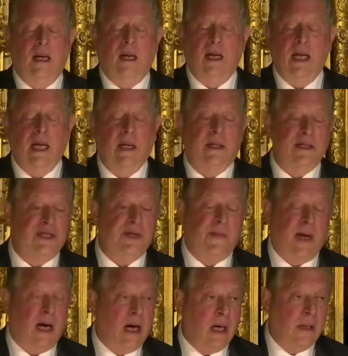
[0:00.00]
he
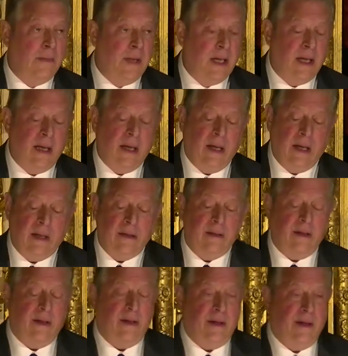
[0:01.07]
inspired me, and
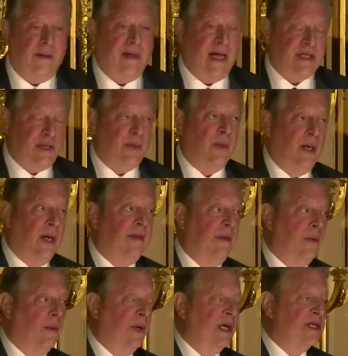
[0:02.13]
that's really
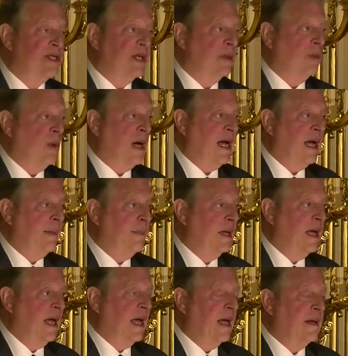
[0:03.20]
the reason why I
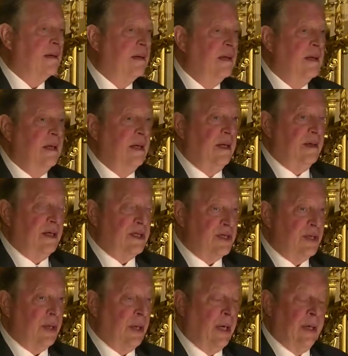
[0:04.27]
began this
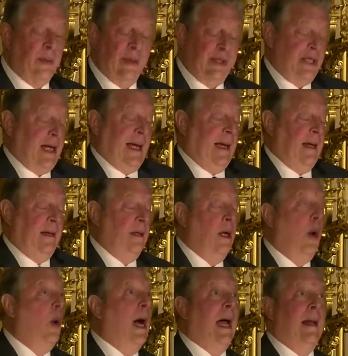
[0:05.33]
journey, which I had
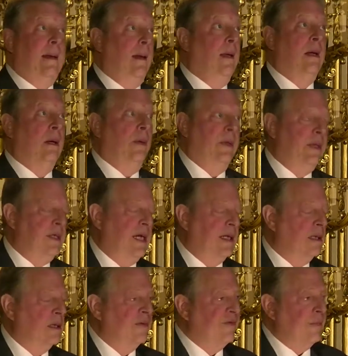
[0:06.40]
no idea would
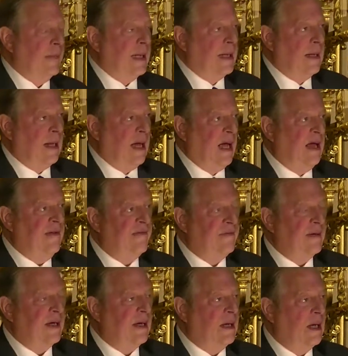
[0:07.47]
take over my life.
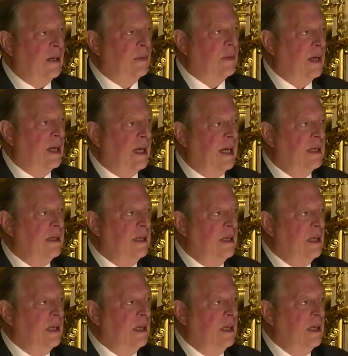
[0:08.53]
I really had.